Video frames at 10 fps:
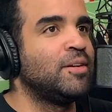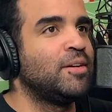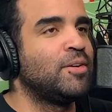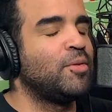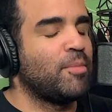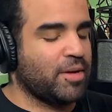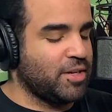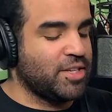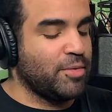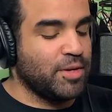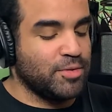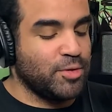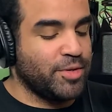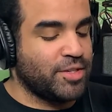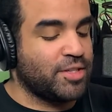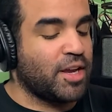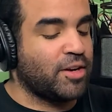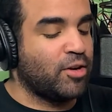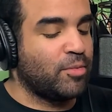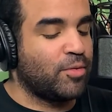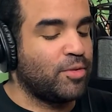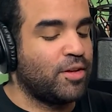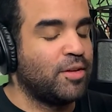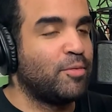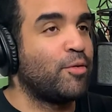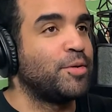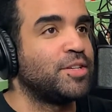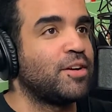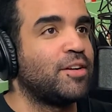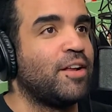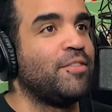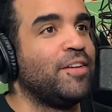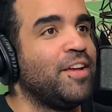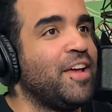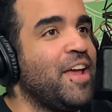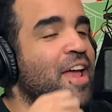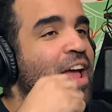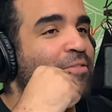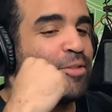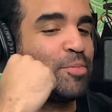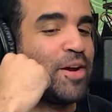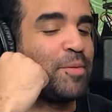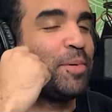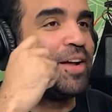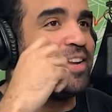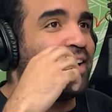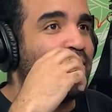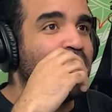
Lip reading: Well, I'm not going to say what he was doing just a second ago before we started after the break, but now